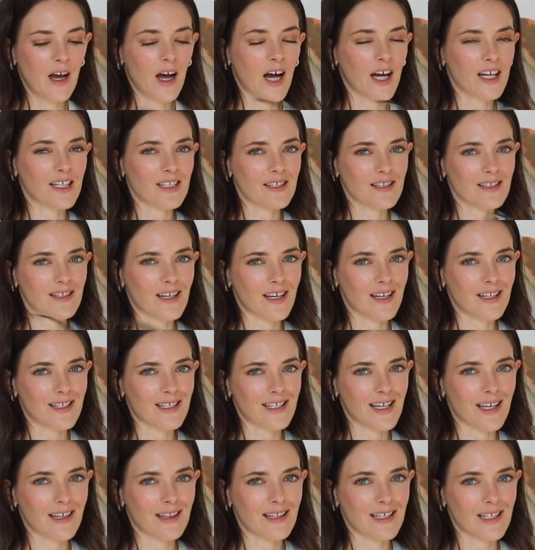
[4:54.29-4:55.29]
I decided
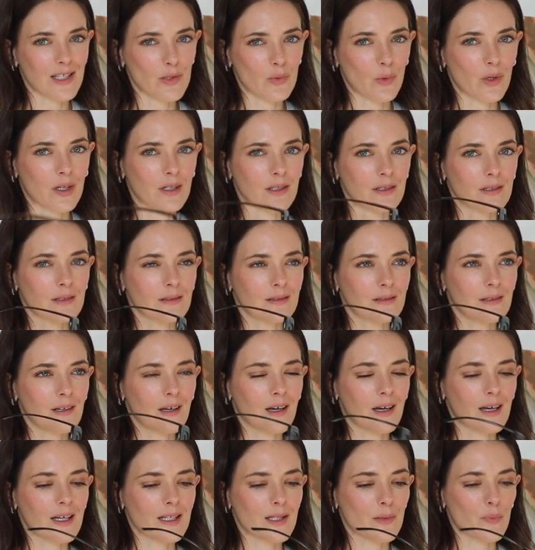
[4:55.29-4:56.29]
to get this one
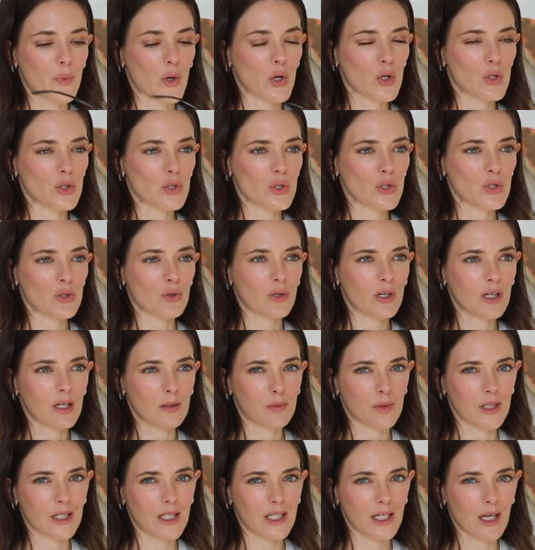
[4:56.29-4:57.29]
as opposed to a
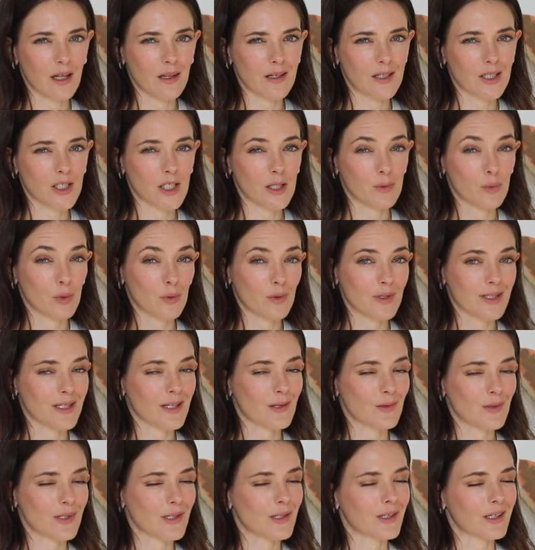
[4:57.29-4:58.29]
couple of the other cheaper ones
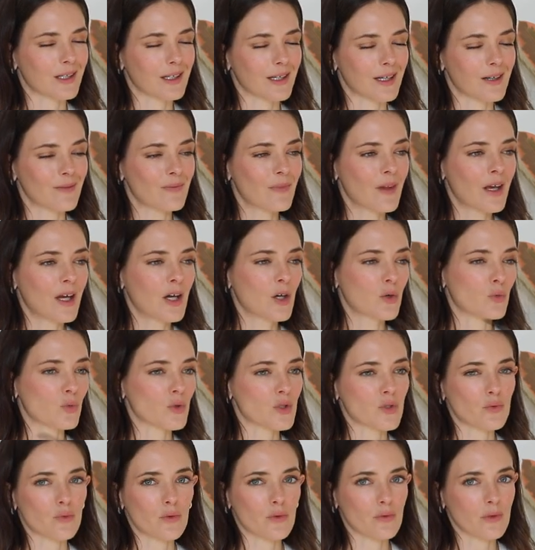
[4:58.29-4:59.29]
I was looking at,
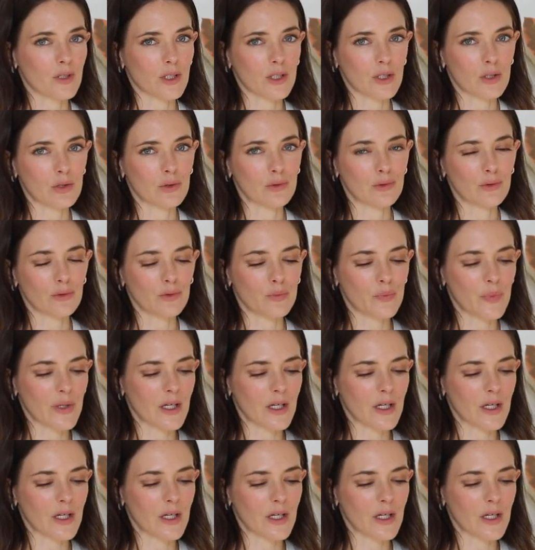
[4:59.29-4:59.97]
which were really cool.